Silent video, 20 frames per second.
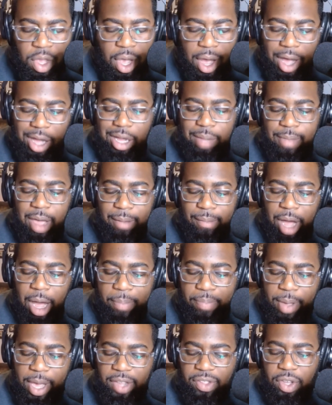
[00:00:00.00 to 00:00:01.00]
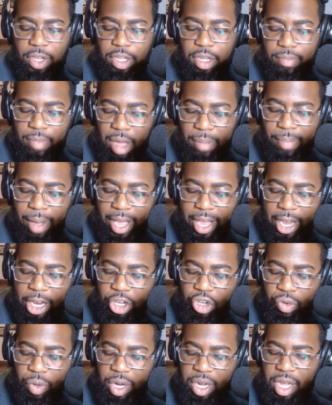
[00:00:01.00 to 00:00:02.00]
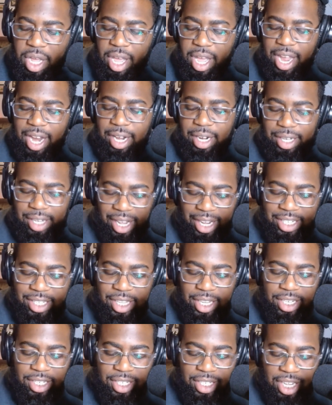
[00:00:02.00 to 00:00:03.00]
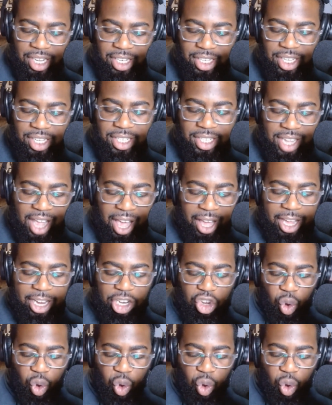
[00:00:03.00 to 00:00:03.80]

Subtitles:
I can make my picks and submit my entry in less than 60 seconds.